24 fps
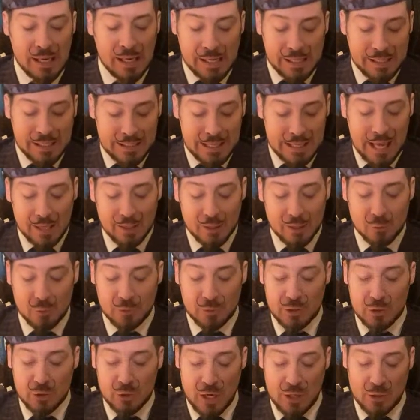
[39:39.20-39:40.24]
He added with
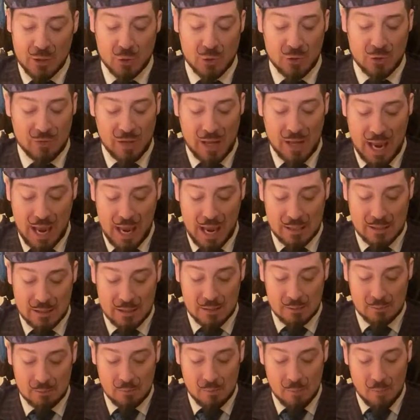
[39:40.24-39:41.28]
a gesture of the hand,
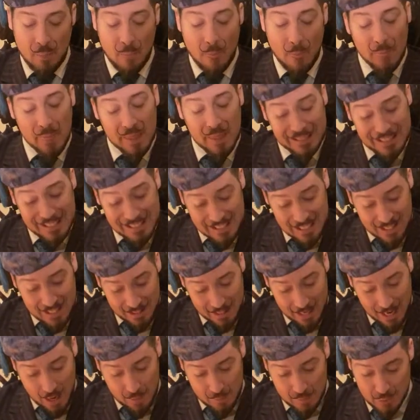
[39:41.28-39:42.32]
"It is in
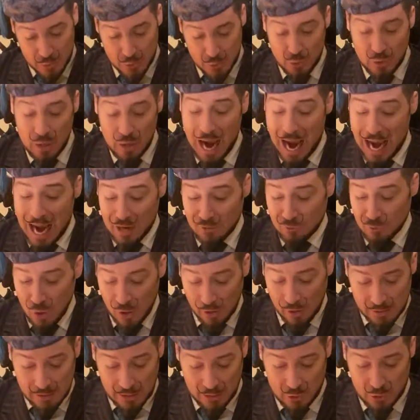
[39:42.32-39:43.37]
there, monsieur. I have
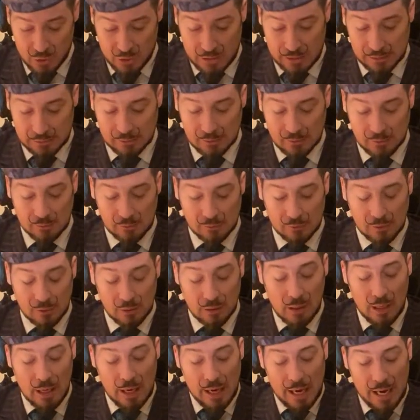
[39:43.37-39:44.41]
not touched it."
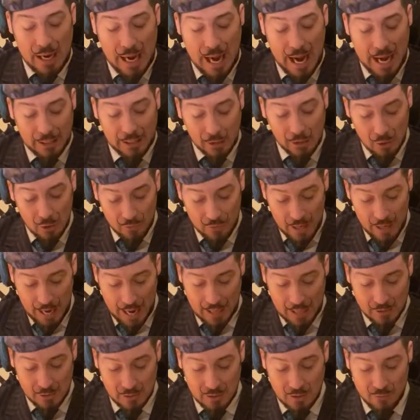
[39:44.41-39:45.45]
Hanging on the
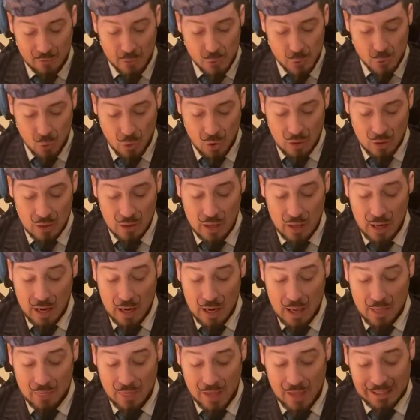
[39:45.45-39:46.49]
handle of the door
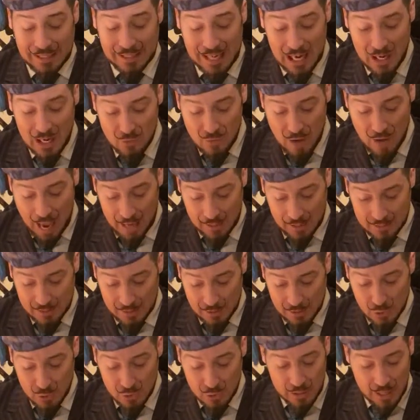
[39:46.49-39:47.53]
that gave
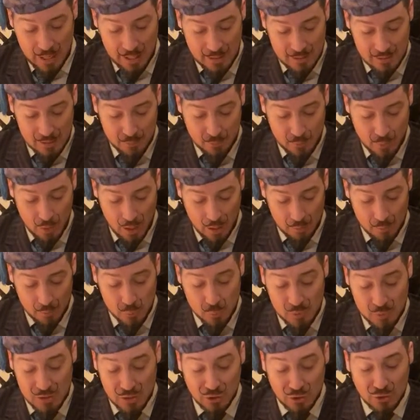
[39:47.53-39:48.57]
access to the next compartment
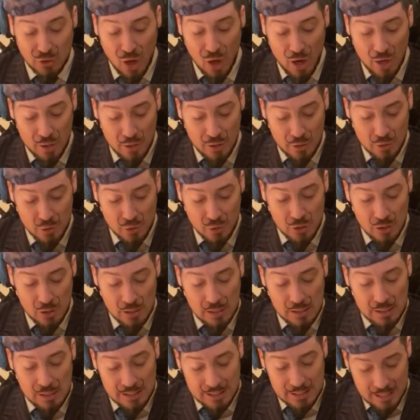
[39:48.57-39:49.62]
was a
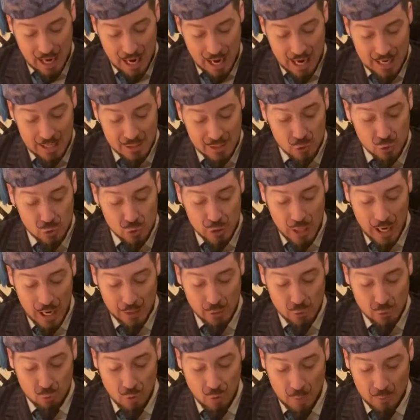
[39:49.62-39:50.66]
large-sized
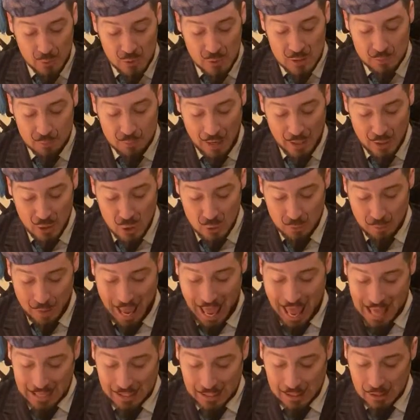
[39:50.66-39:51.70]
checked rubber sponge
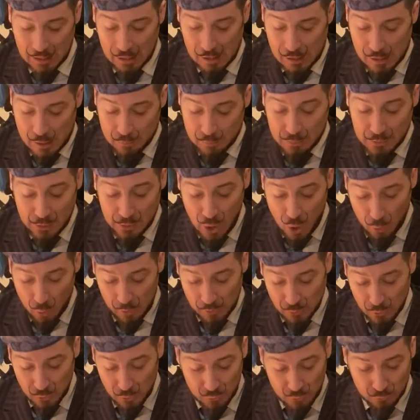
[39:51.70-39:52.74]
bag. Below
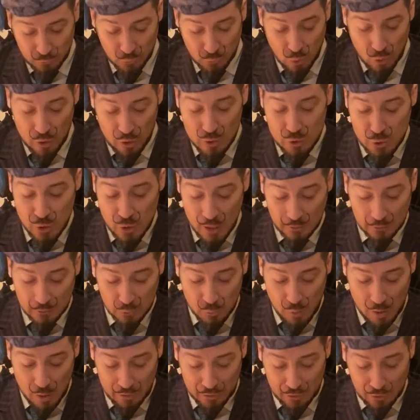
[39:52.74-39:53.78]
it on the floor, just
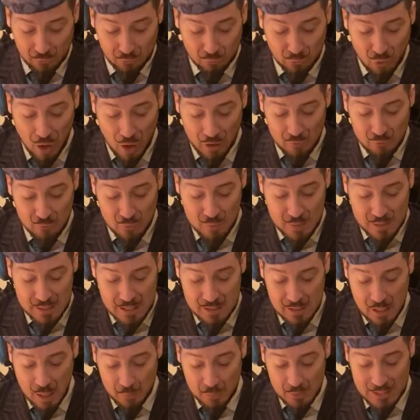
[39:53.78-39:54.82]
where it had fallen from
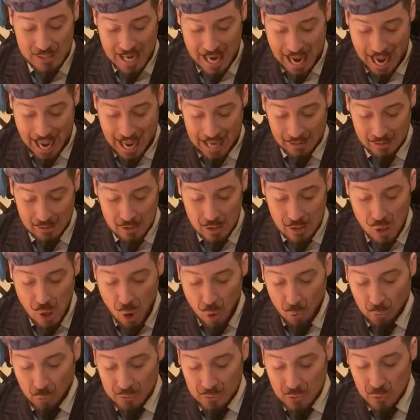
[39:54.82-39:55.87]
Mrs. Hubbard's hand,
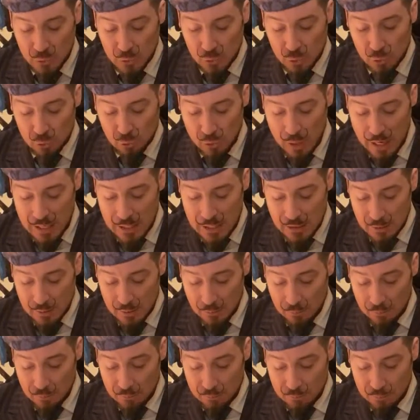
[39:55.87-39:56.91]
was a
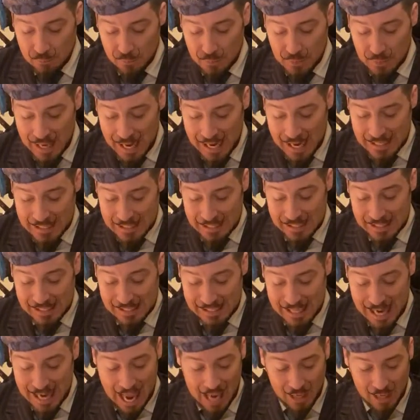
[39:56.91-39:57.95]
straight-bladed
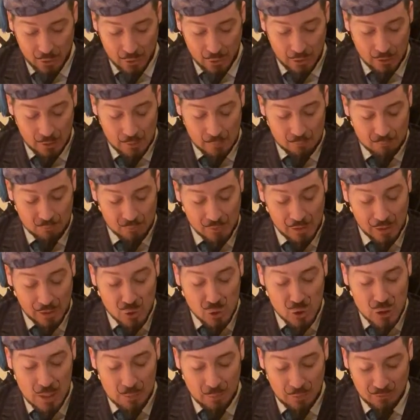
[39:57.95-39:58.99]
dagger, a
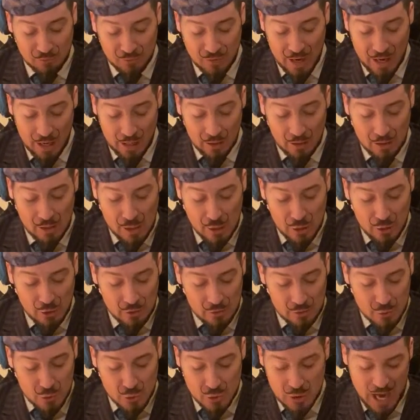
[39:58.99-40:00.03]
cheap affair,
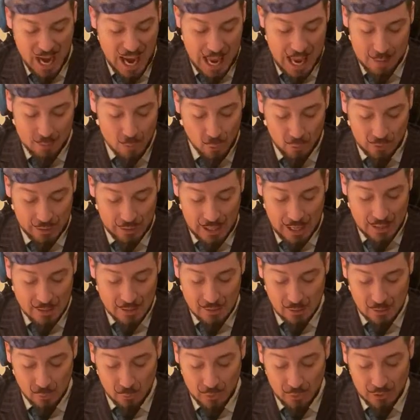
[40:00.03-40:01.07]
sham
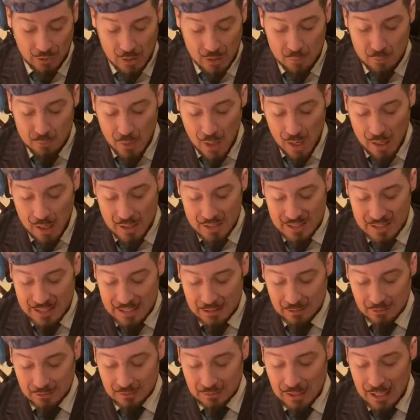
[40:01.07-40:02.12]
oriental with an embossed
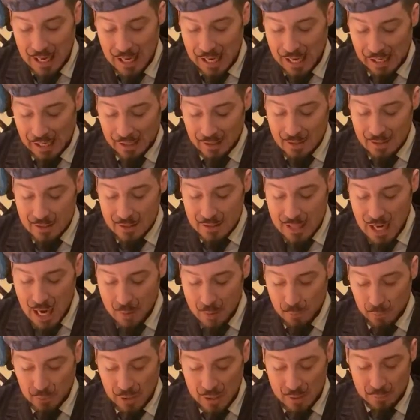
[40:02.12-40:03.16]
hilt and
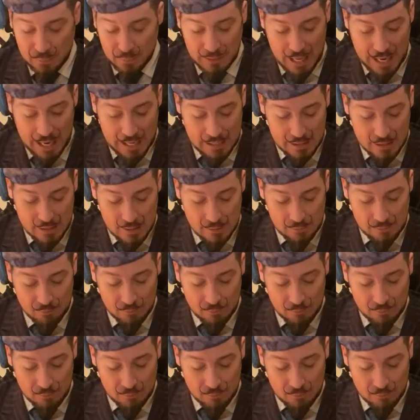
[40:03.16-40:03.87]
tapering blade.